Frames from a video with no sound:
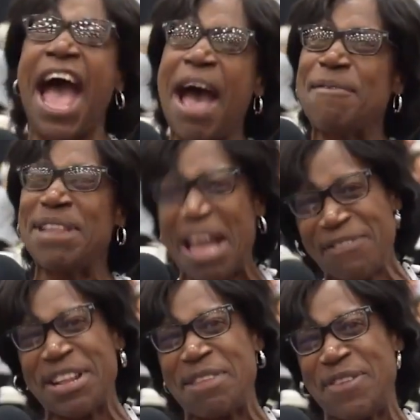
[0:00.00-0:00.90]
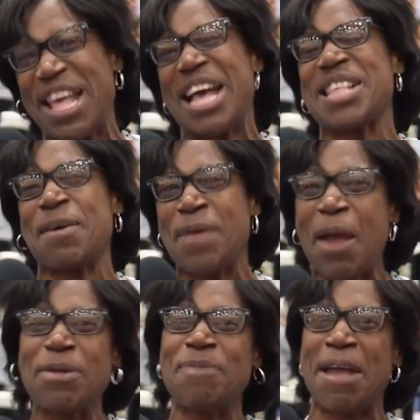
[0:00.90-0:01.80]
I'm loving it because I'm
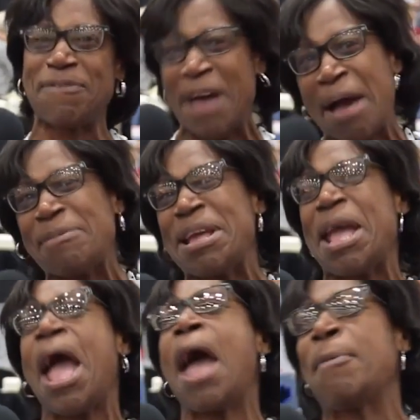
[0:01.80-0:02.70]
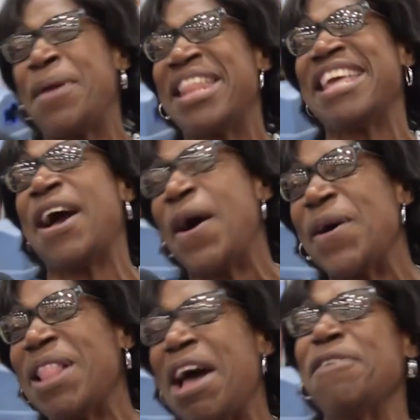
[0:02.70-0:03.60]
here with my family. I'm meeting a
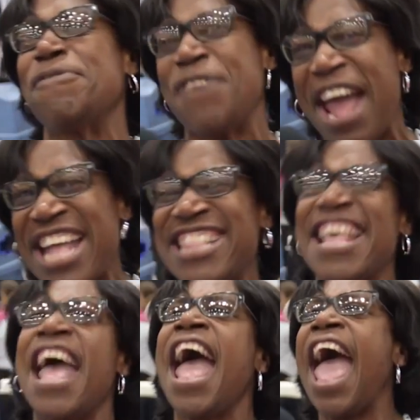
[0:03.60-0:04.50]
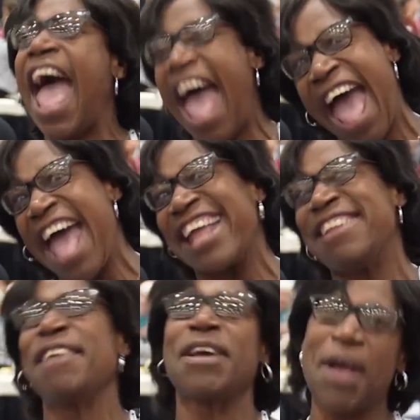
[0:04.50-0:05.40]
whole lot of friends
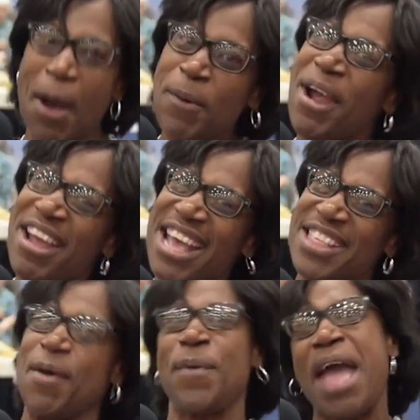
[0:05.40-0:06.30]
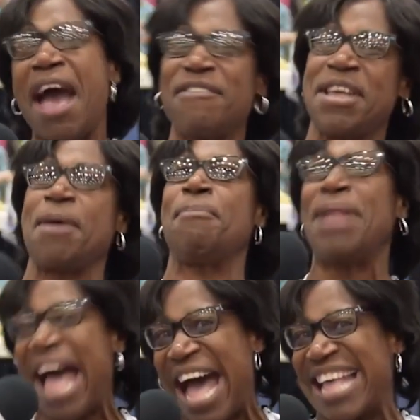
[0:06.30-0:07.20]
and co-workers, and we're having a
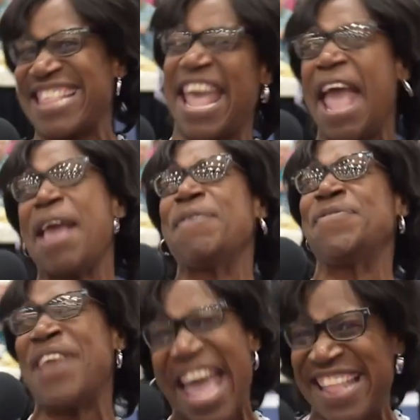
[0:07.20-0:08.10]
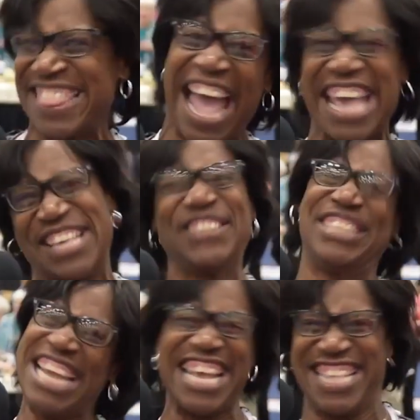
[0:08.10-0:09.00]
blast. Amen. Thank you,
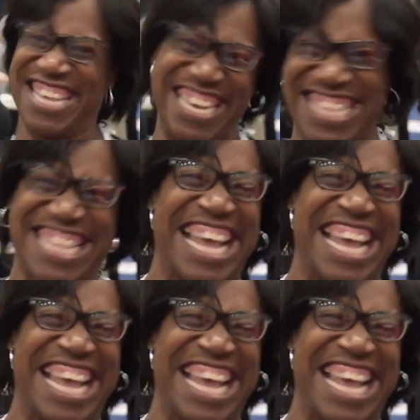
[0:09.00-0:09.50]
Jesus.